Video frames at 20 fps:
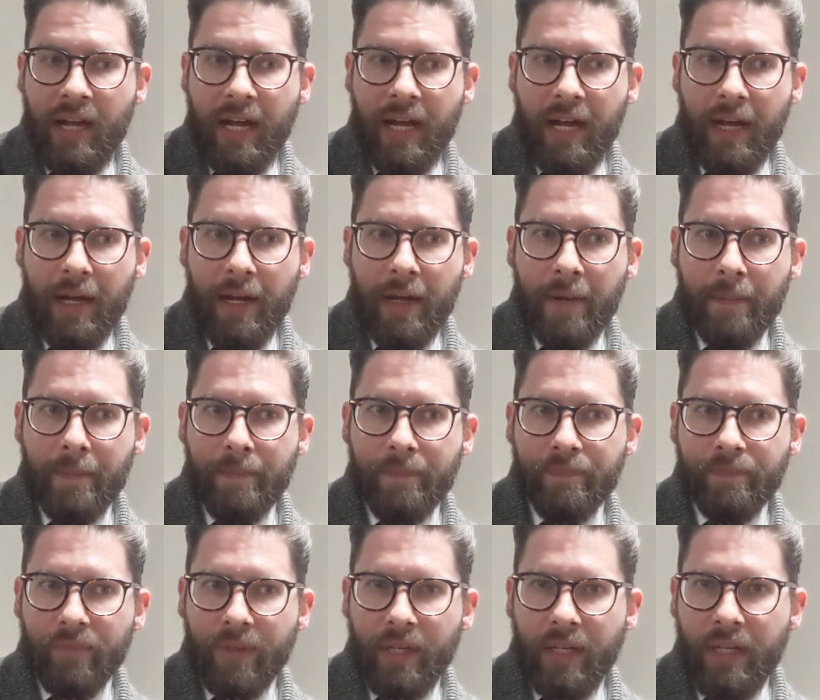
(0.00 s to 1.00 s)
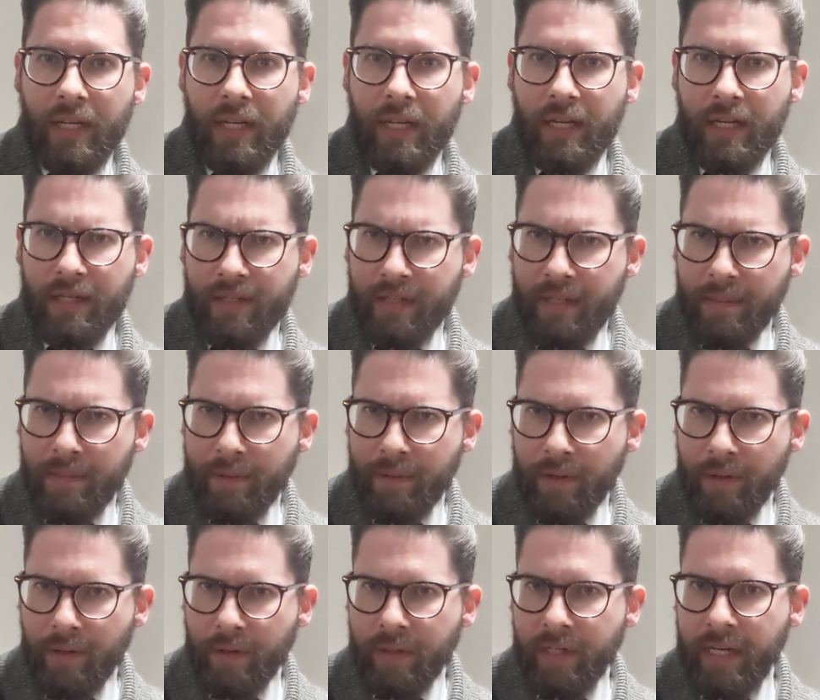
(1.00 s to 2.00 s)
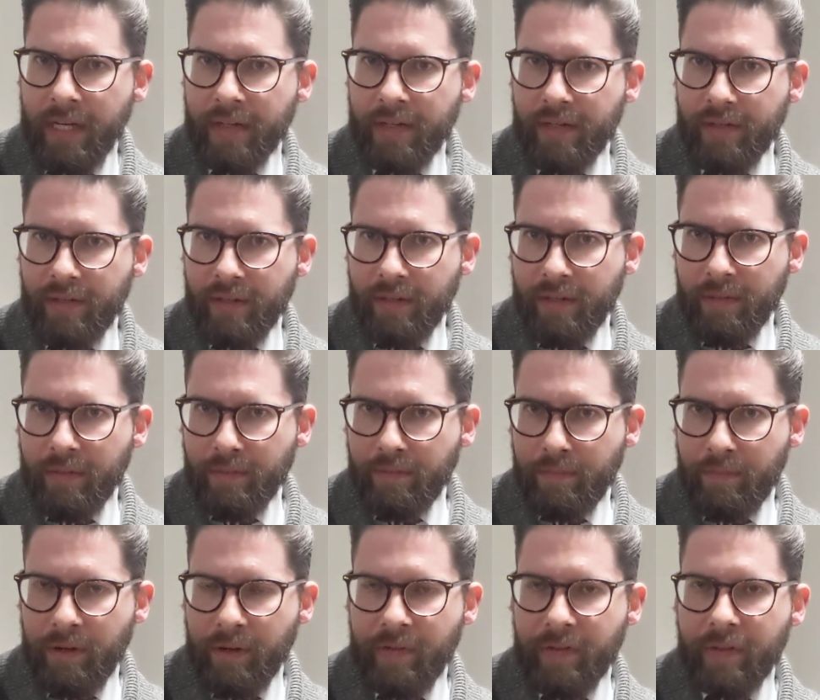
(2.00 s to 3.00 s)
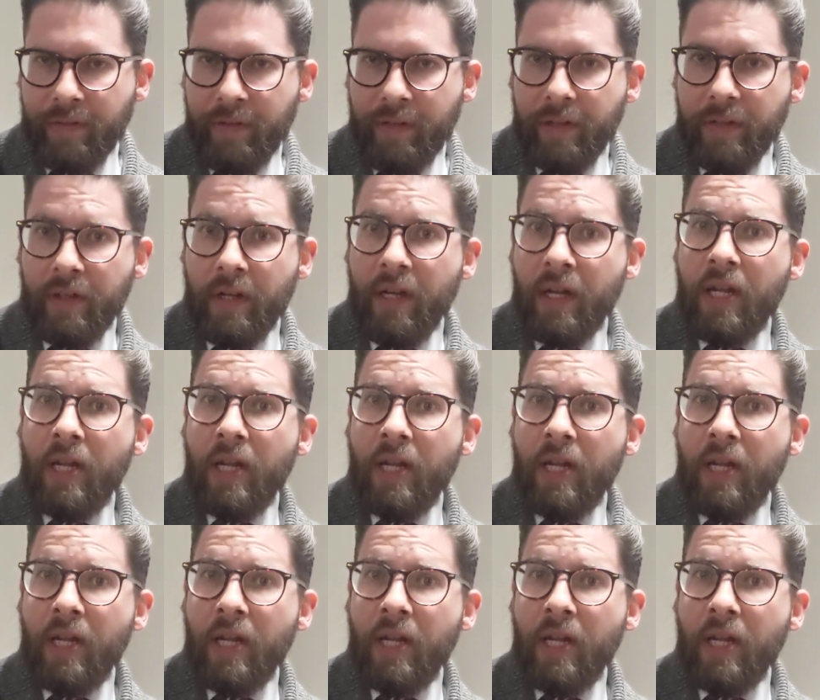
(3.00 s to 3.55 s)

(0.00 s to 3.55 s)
a simpler context in previous videos.